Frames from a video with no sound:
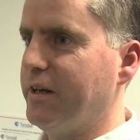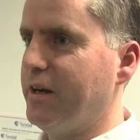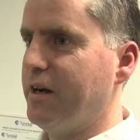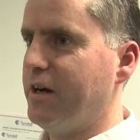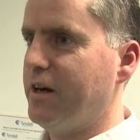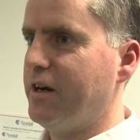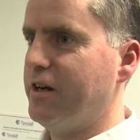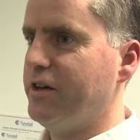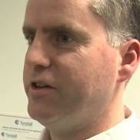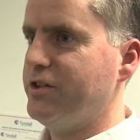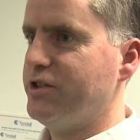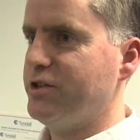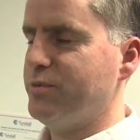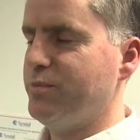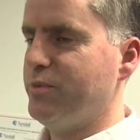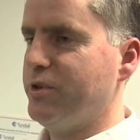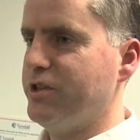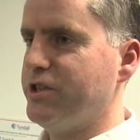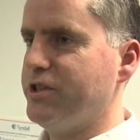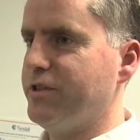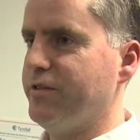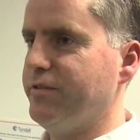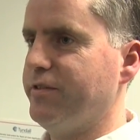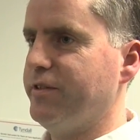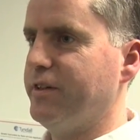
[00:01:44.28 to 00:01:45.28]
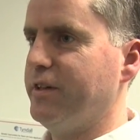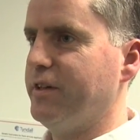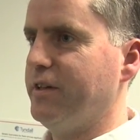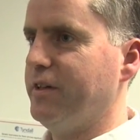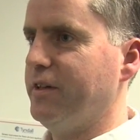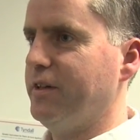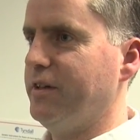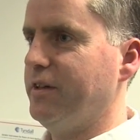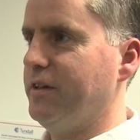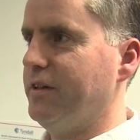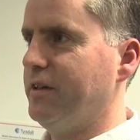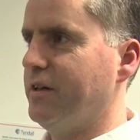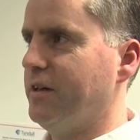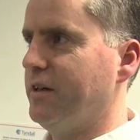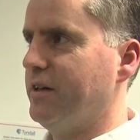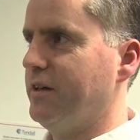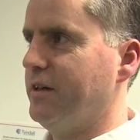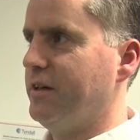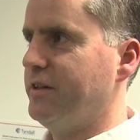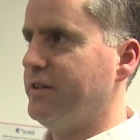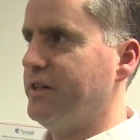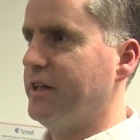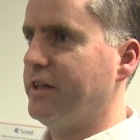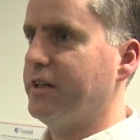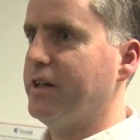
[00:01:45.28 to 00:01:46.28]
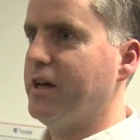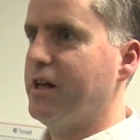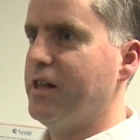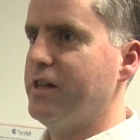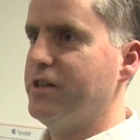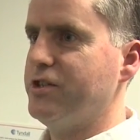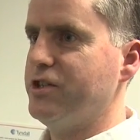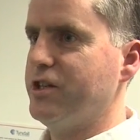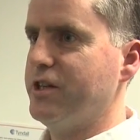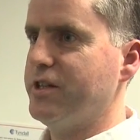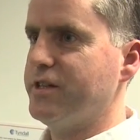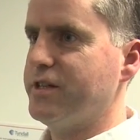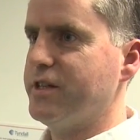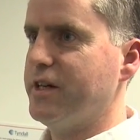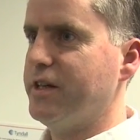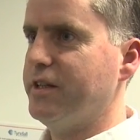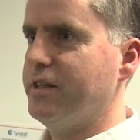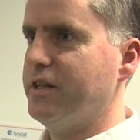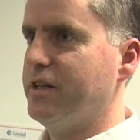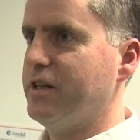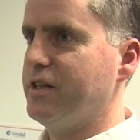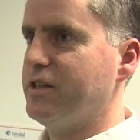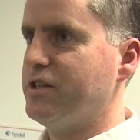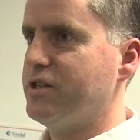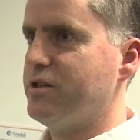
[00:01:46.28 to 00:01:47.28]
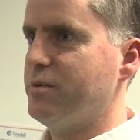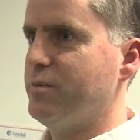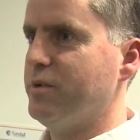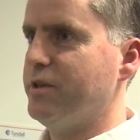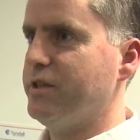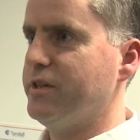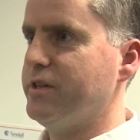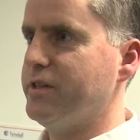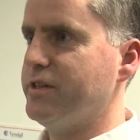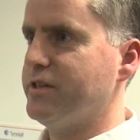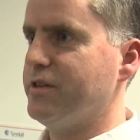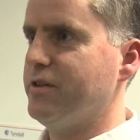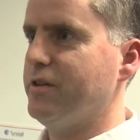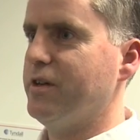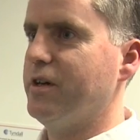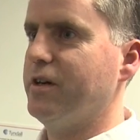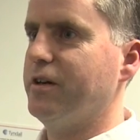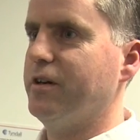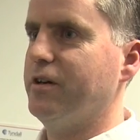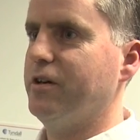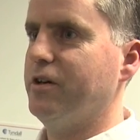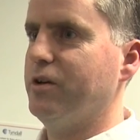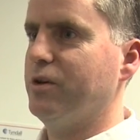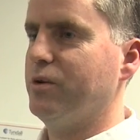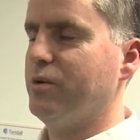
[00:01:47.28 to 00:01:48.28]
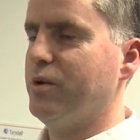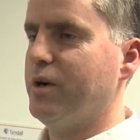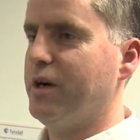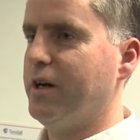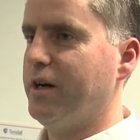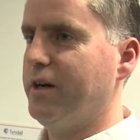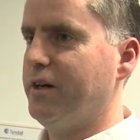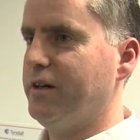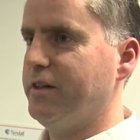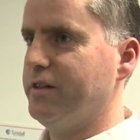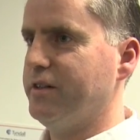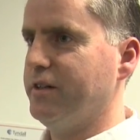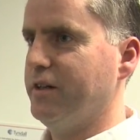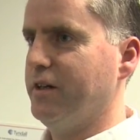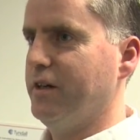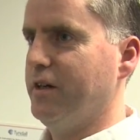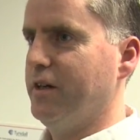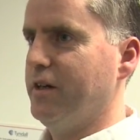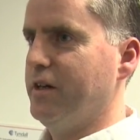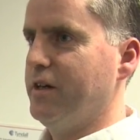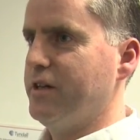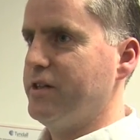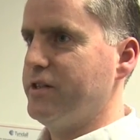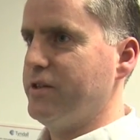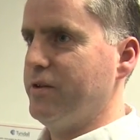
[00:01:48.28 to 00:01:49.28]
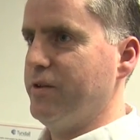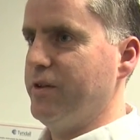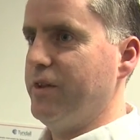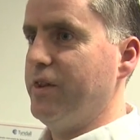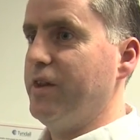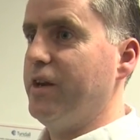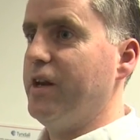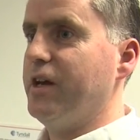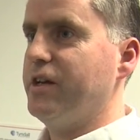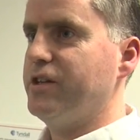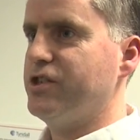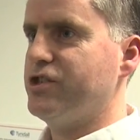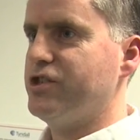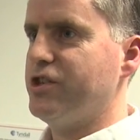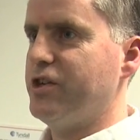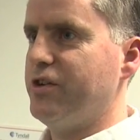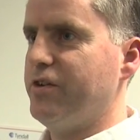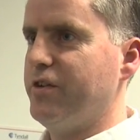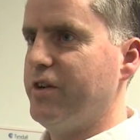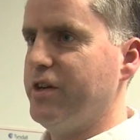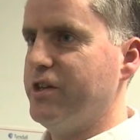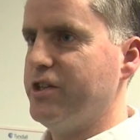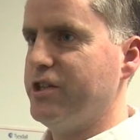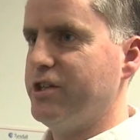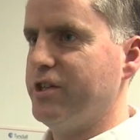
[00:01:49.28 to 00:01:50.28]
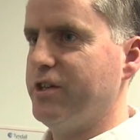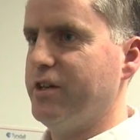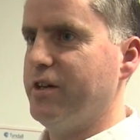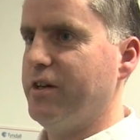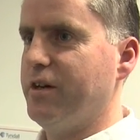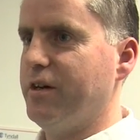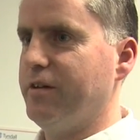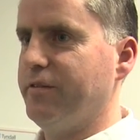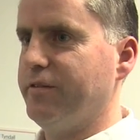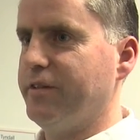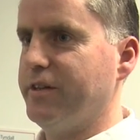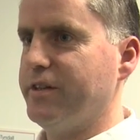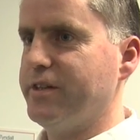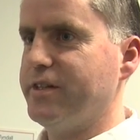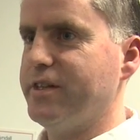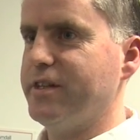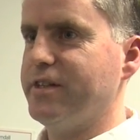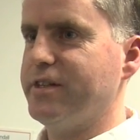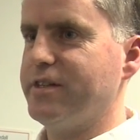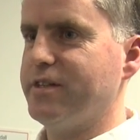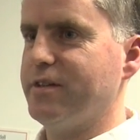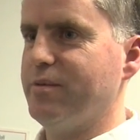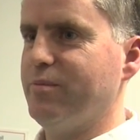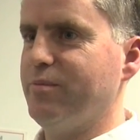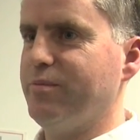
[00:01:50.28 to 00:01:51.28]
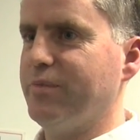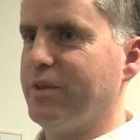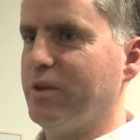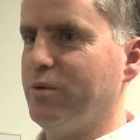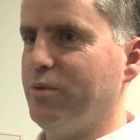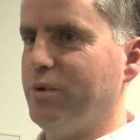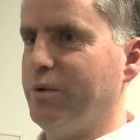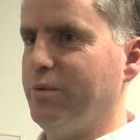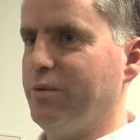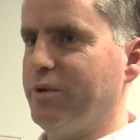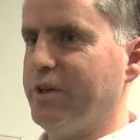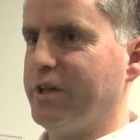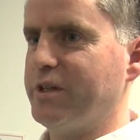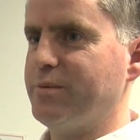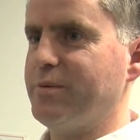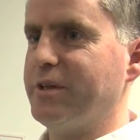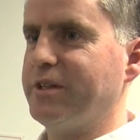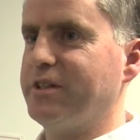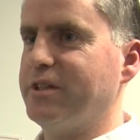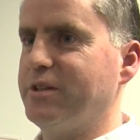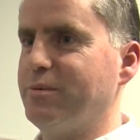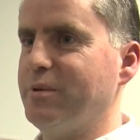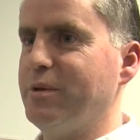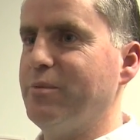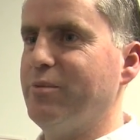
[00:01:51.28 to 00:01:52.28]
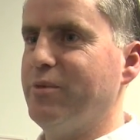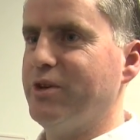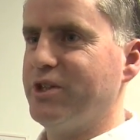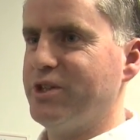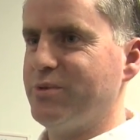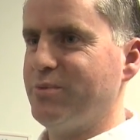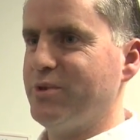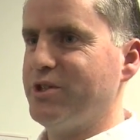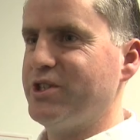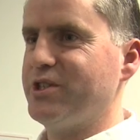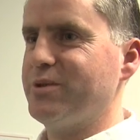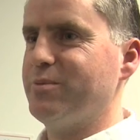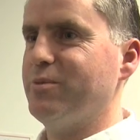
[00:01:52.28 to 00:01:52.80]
large, much of the technology inside the instrument is no longer required. So in the next generation of this system, we would expect it to be much, much